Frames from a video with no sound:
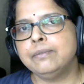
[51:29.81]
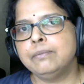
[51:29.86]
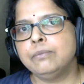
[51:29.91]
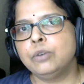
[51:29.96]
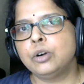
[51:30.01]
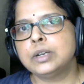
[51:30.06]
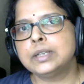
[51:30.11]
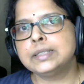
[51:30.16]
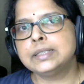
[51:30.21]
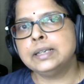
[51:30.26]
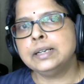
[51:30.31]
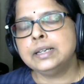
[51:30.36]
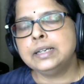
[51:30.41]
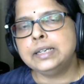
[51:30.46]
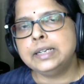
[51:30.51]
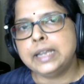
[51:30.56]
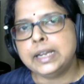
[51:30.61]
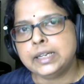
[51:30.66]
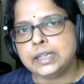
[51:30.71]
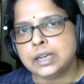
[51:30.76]
what is the
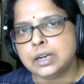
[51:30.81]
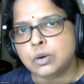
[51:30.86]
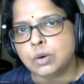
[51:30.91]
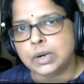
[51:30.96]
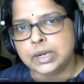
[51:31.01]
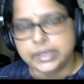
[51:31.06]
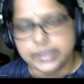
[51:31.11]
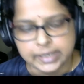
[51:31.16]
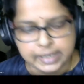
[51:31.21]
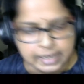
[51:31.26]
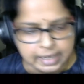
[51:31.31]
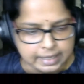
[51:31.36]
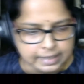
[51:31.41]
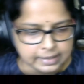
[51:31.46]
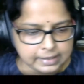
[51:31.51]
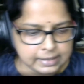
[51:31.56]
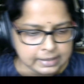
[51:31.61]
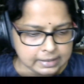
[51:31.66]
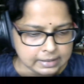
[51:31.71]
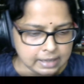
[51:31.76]
data quality
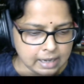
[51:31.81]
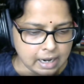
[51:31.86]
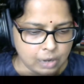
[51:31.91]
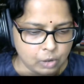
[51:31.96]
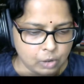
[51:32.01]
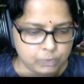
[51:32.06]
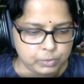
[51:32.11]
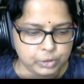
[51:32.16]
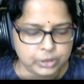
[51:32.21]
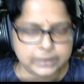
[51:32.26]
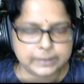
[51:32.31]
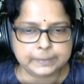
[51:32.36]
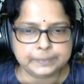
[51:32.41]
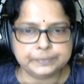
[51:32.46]
at the output.